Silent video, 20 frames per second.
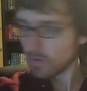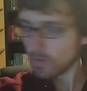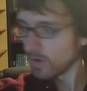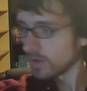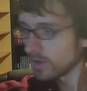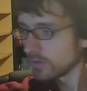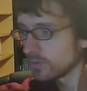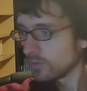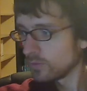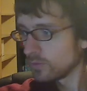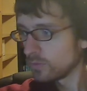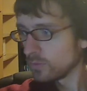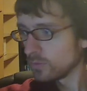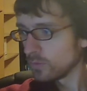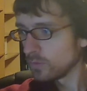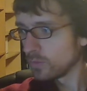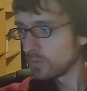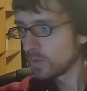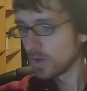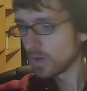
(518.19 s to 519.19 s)
on
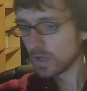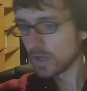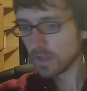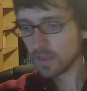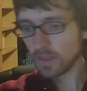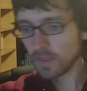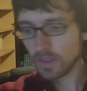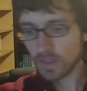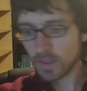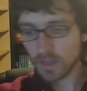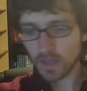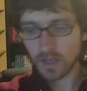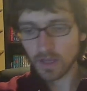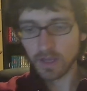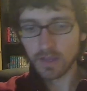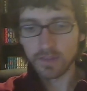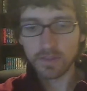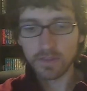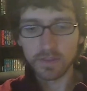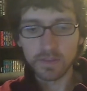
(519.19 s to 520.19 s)
to
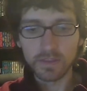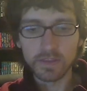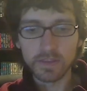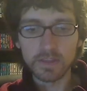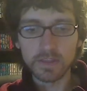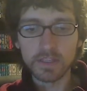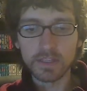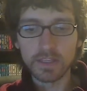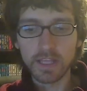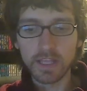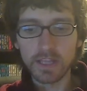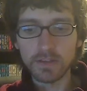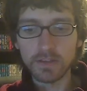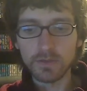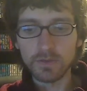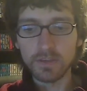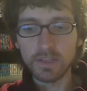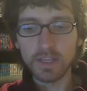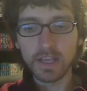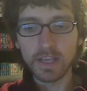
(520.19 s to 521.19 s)
the Nintendo
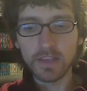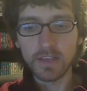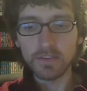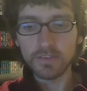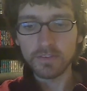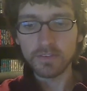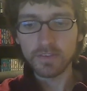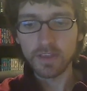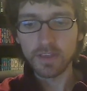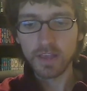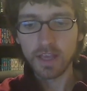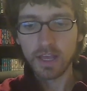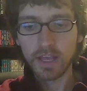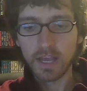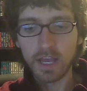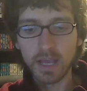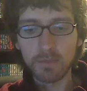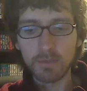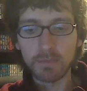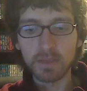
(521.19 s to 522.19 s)
DS.
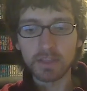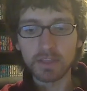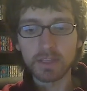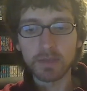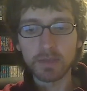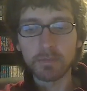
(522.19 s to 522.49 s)
I picked up